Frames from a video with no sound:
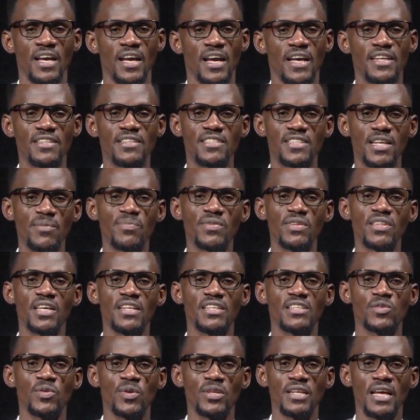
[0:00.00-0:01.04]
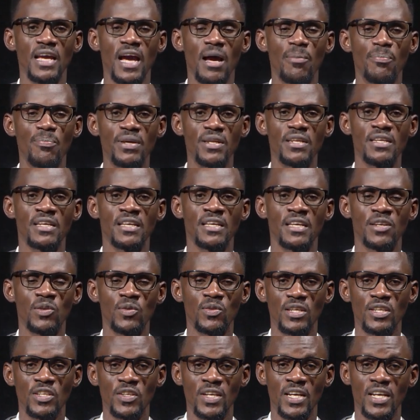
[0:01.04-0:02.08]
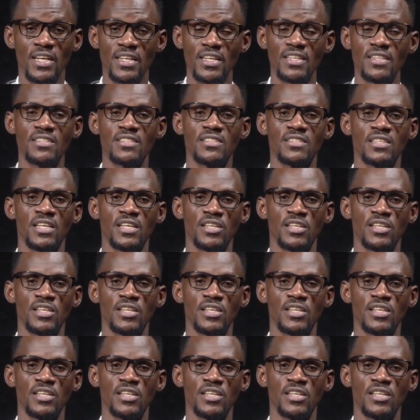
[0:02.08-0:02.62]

It's something that is already happening in northern Uganda and it's,